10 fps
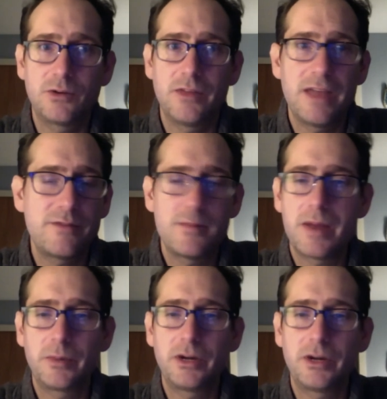or they have a
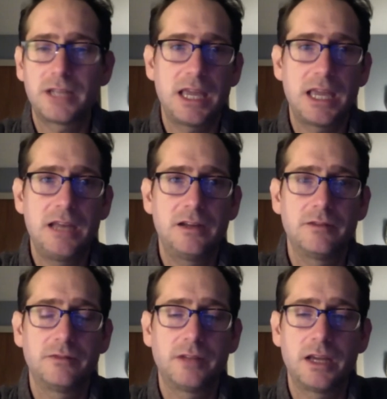memory as a kid
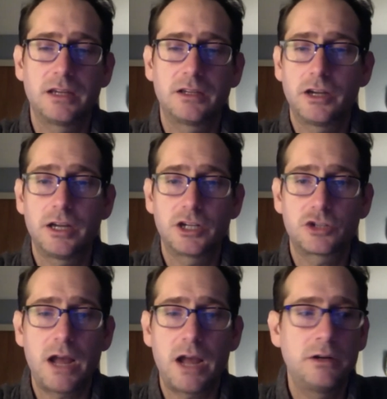of like cooking a
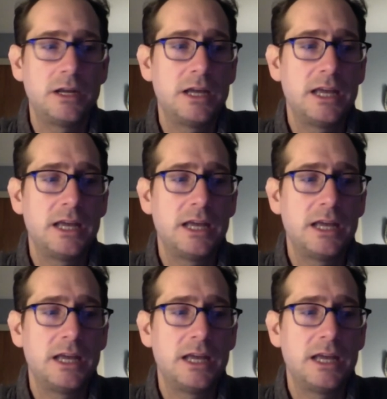trout